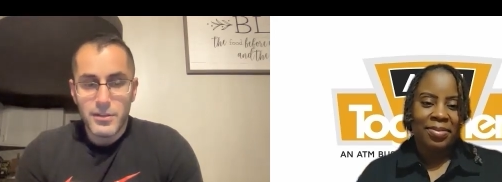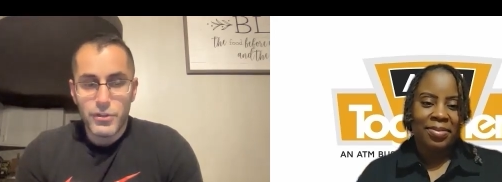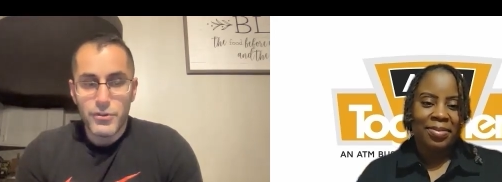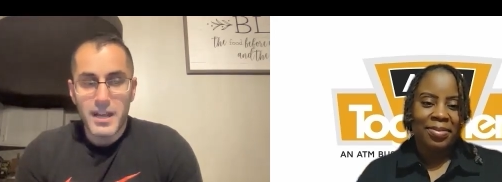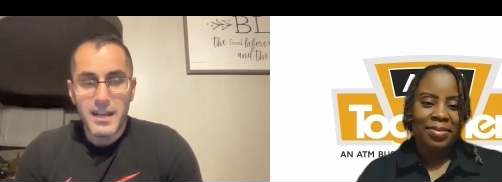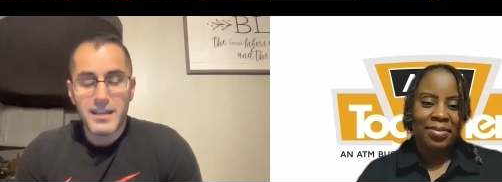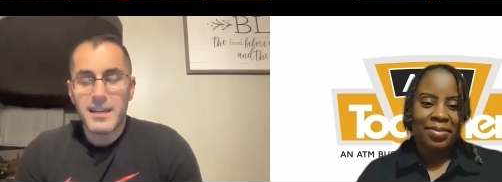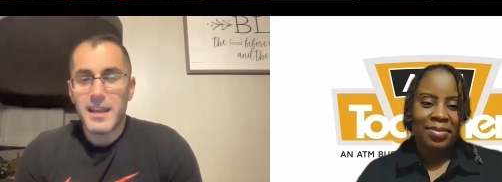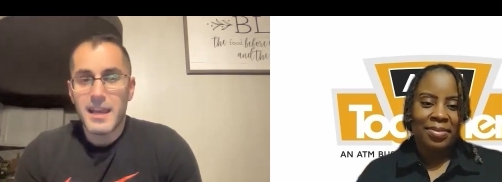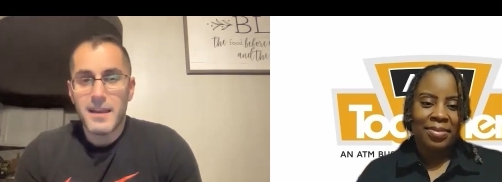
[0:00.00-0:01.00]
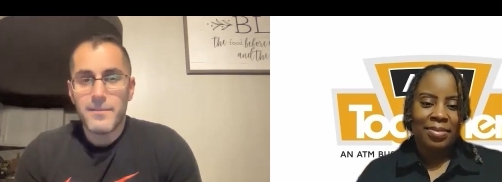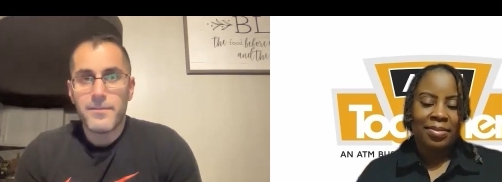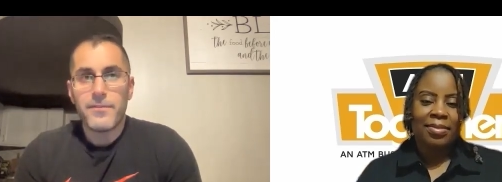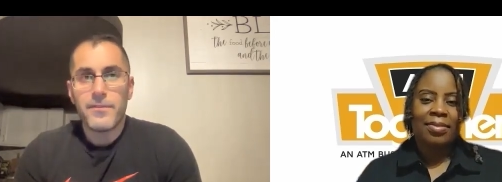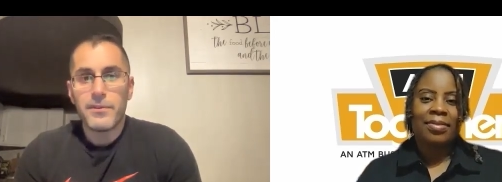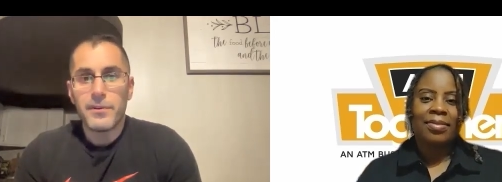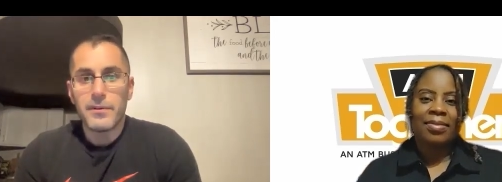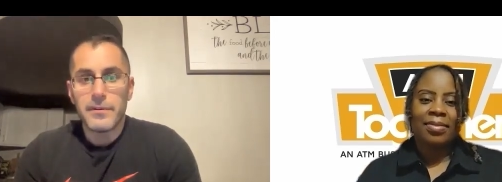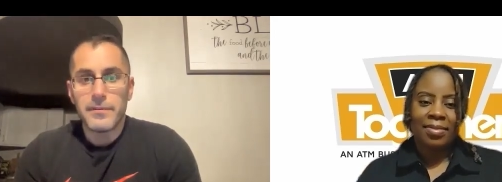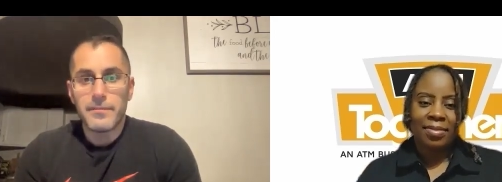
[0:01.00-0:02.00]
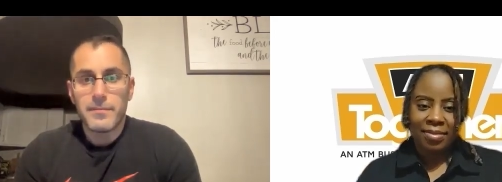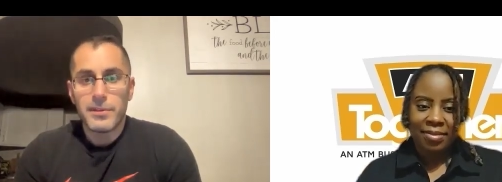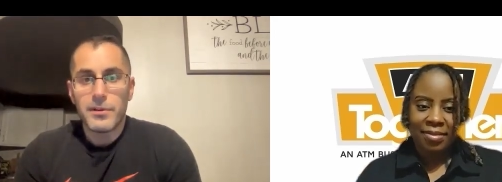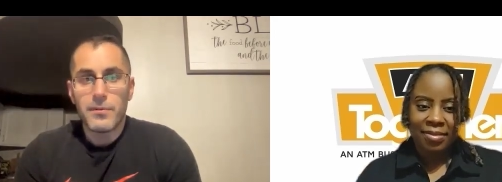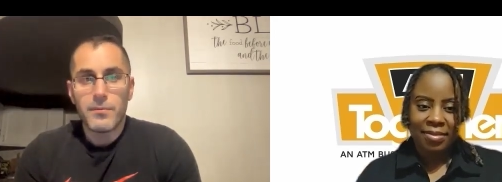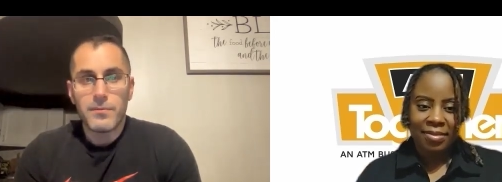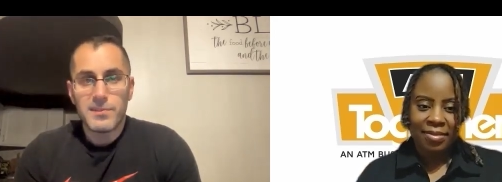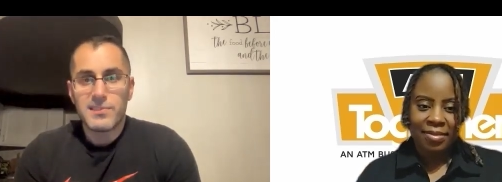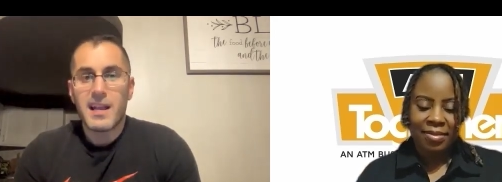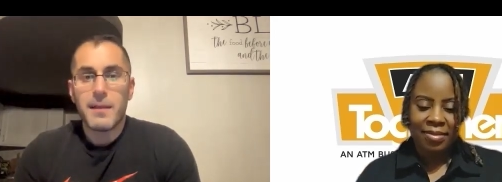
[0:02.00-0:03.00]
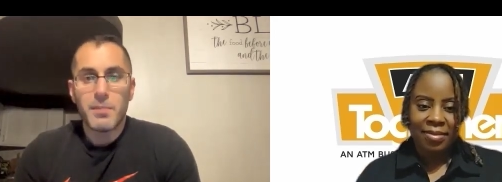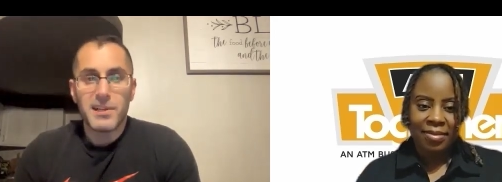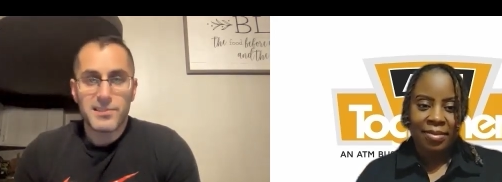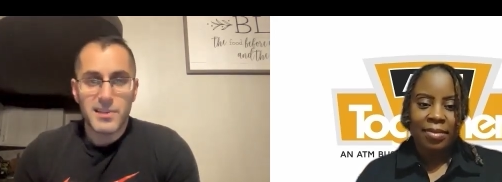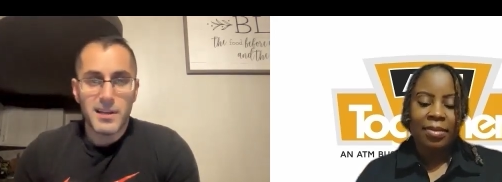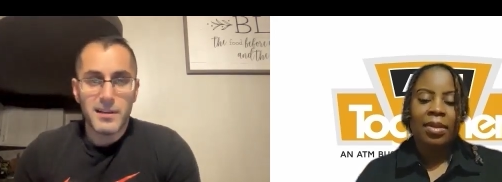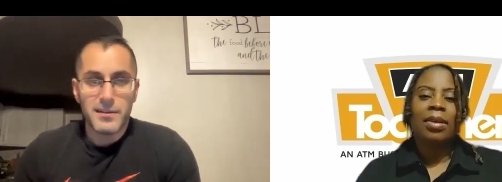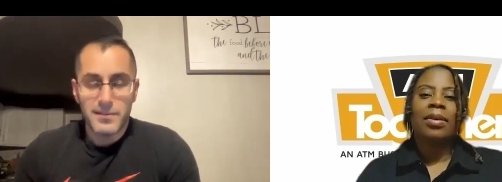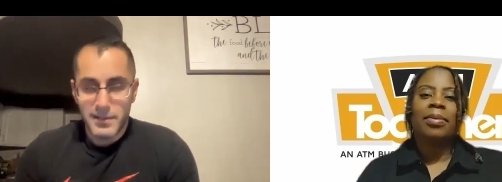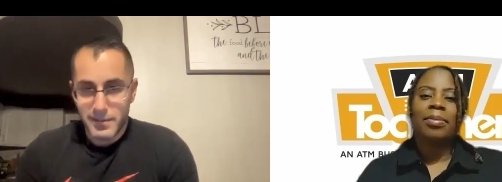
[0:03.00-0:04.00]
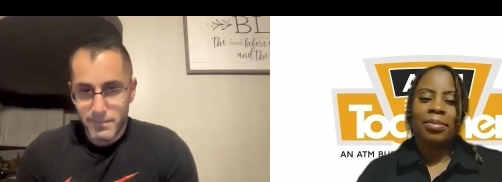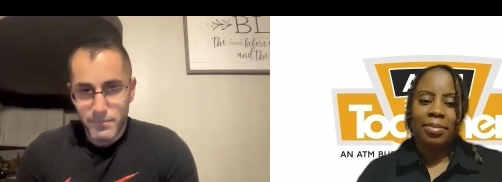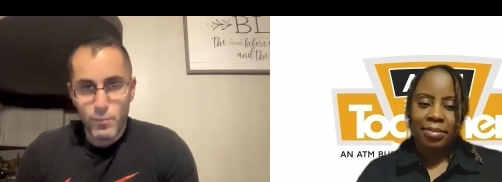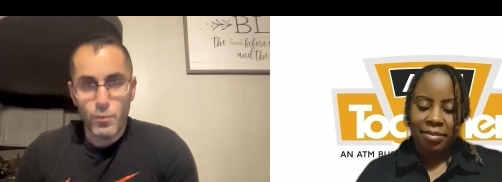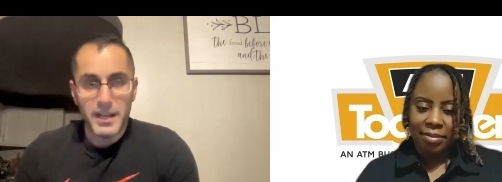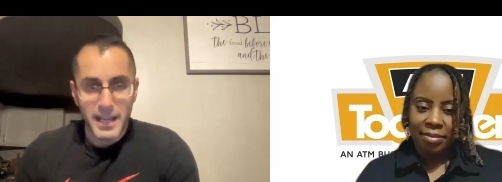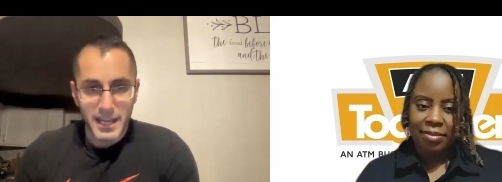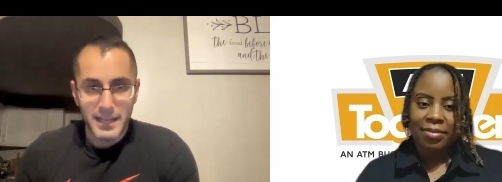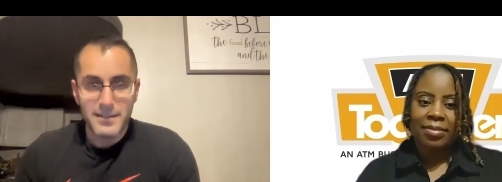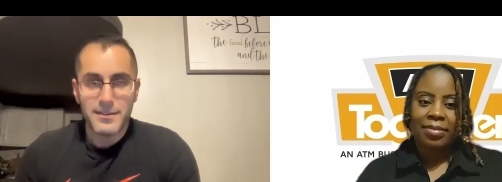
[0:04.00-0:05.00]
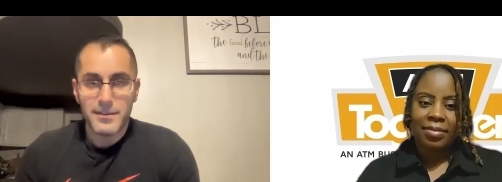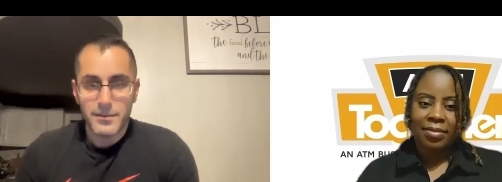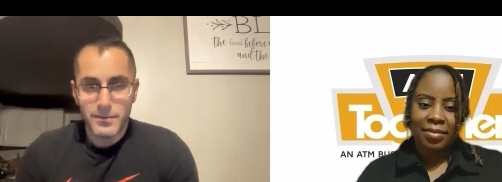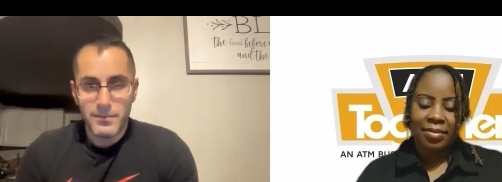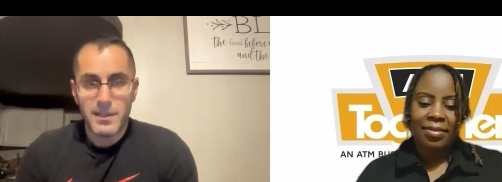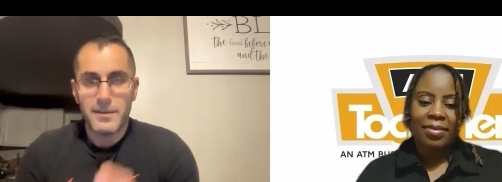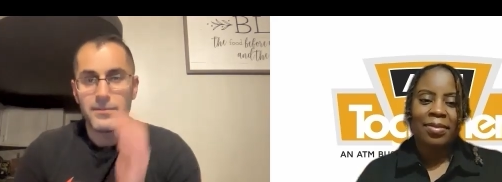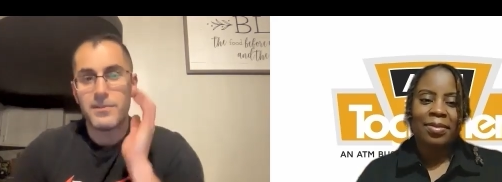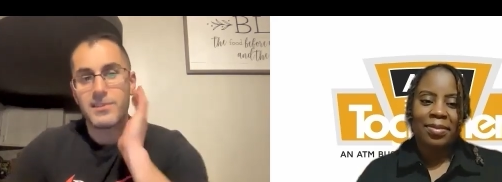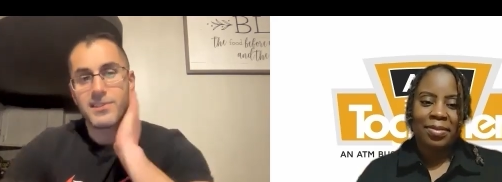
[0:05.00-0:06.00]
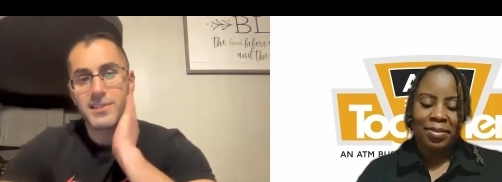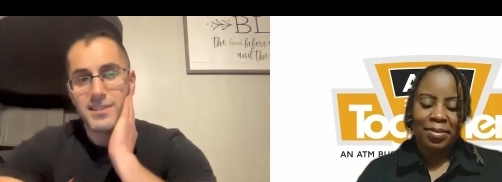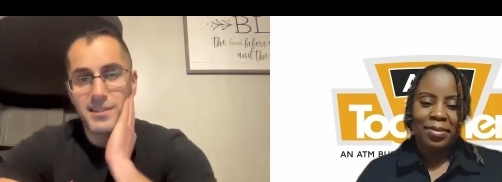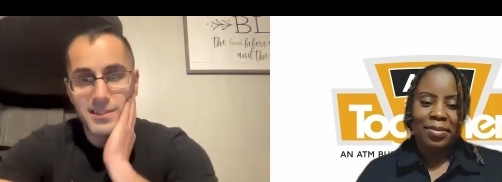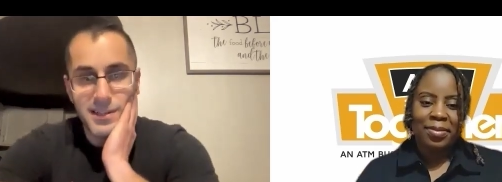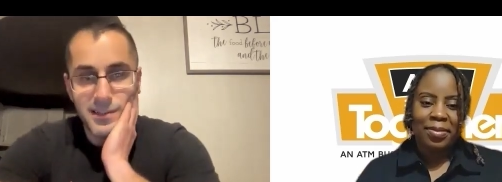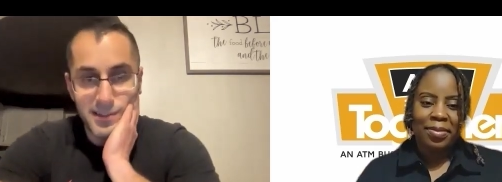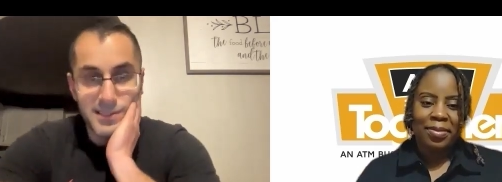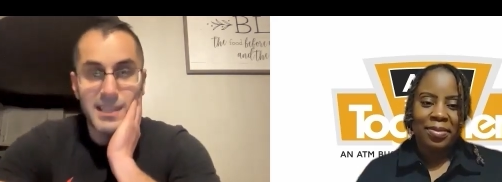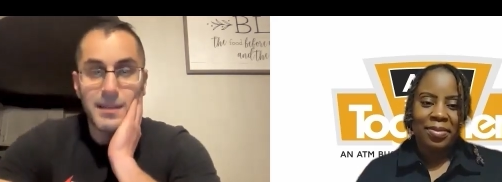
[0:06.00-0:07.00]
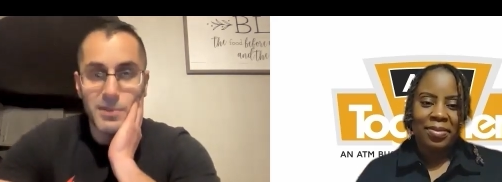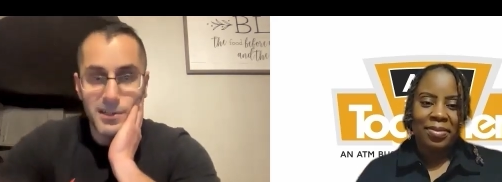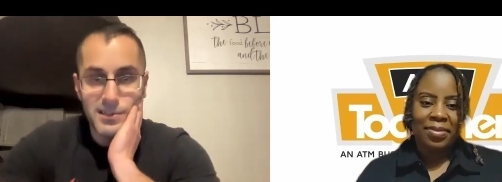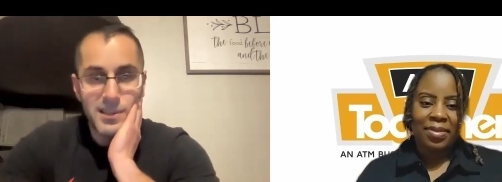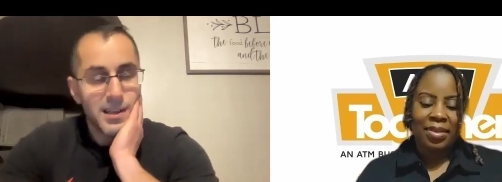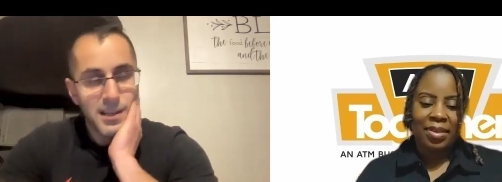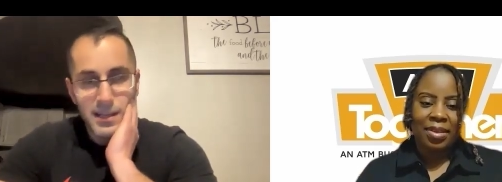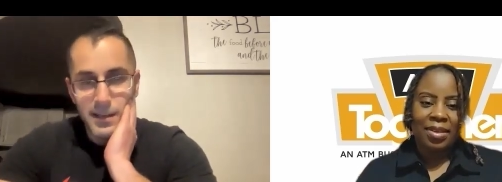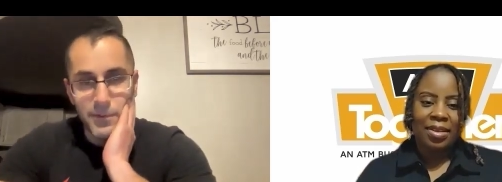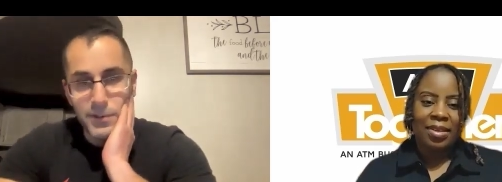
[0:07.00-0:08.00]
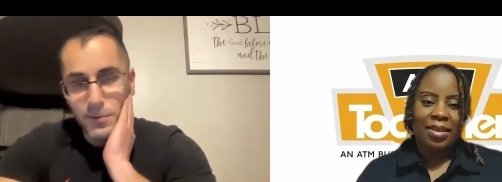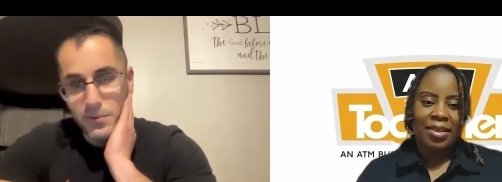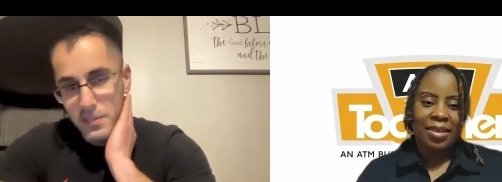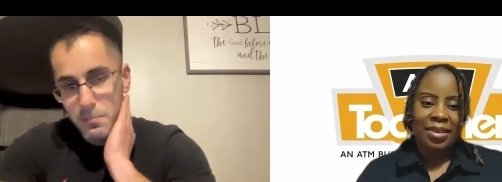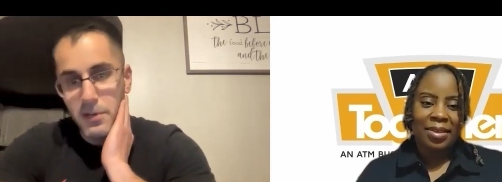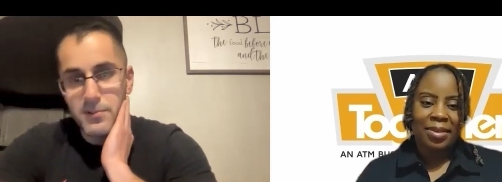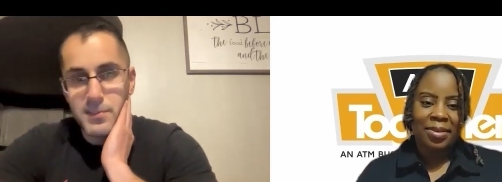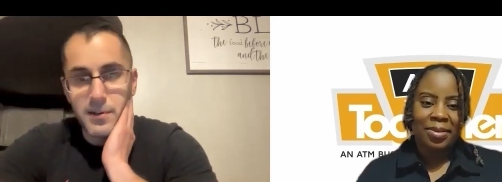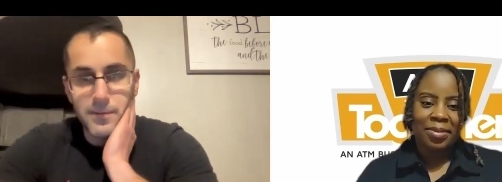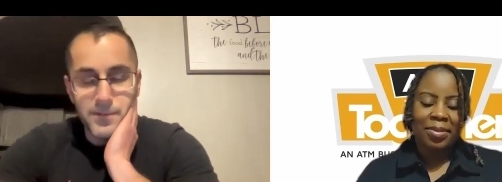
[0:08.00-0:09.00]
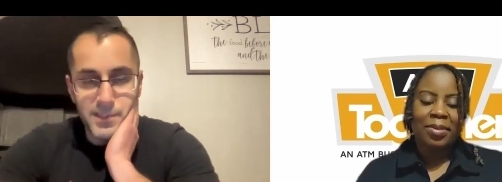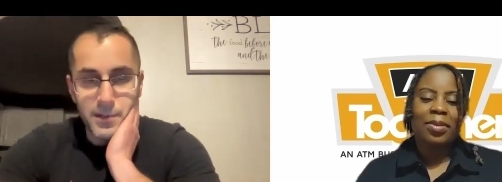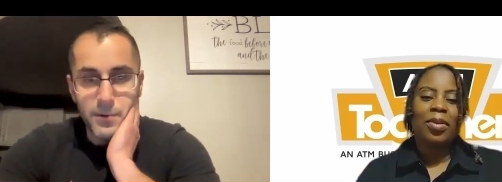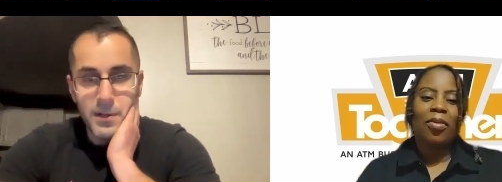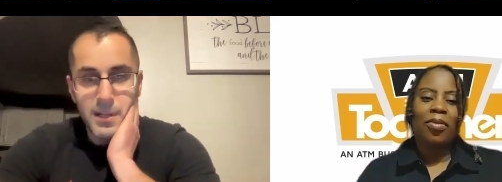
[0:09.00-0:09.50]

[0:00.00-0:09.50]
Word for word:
Speaker 1: you're not going to have the, you know, side by side, like right hand, you know, kind of assistance like the team does if you're doing this by yourself. So